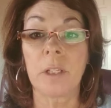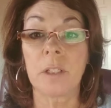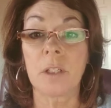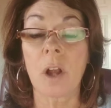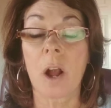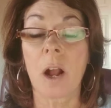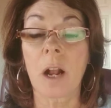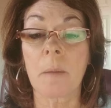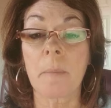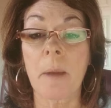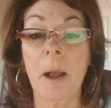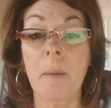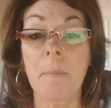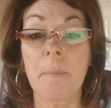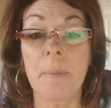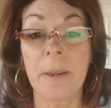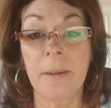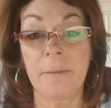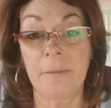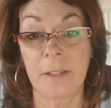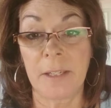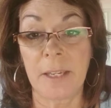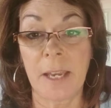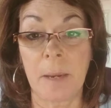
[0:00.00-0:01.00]
to talk about
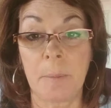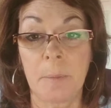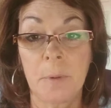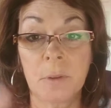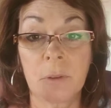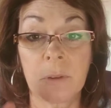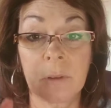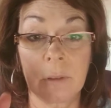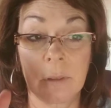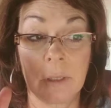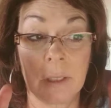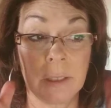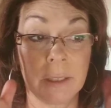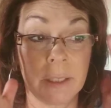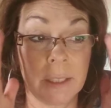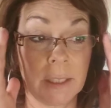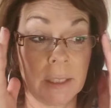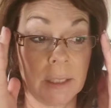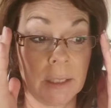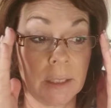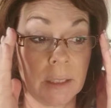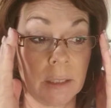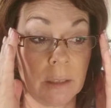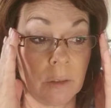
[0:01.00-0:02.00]
pivot tables
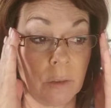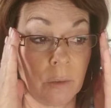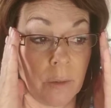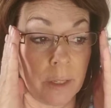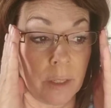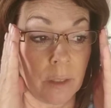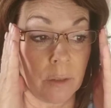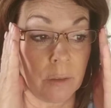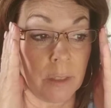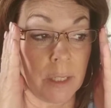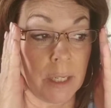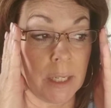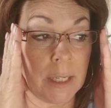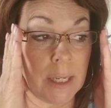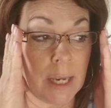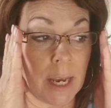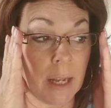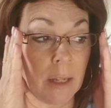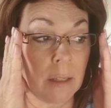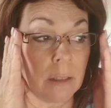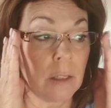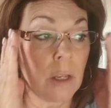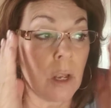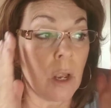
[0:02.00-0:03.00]
in a little greater
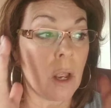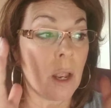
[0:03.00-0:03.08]
detail.